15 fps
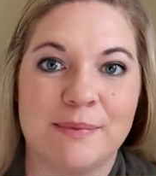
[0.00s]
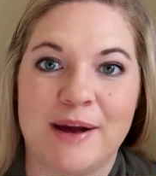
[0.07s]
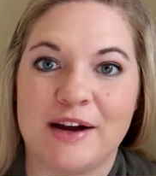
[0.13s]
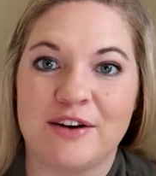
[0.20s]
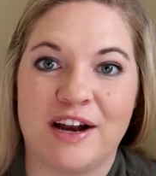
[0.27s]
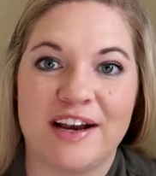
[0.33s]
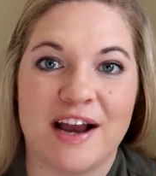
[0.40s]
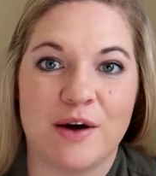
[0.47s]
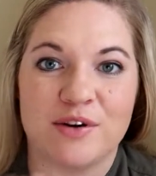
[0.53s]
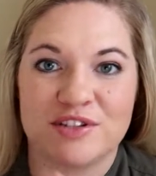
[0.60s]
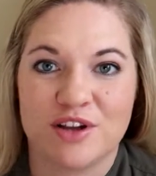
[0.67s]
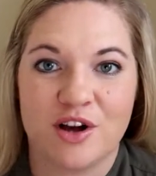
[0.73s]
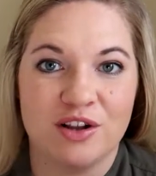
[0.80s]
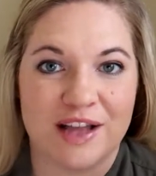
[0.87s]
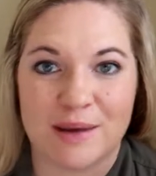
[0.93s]
bag right now
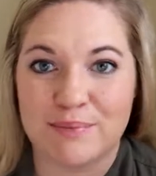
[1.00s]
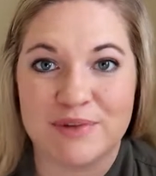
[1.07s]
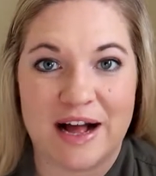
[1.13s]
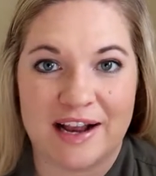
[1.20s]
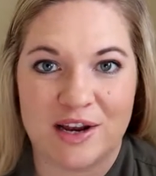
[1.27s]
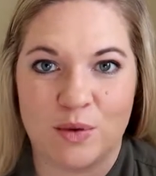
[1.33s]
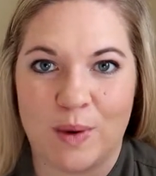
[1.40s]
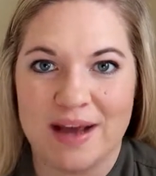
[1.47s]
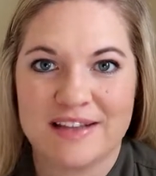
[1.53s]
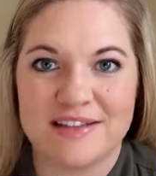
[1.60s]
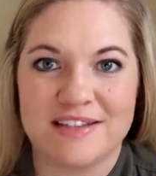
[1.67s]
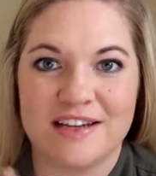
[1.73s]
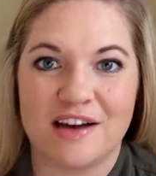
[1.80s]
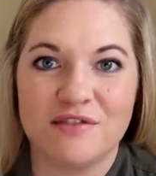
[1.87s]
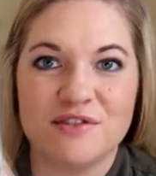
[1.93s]
is all like black and white
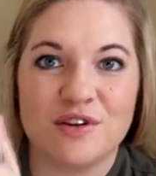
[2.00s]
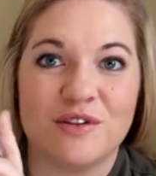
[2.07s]
stuff,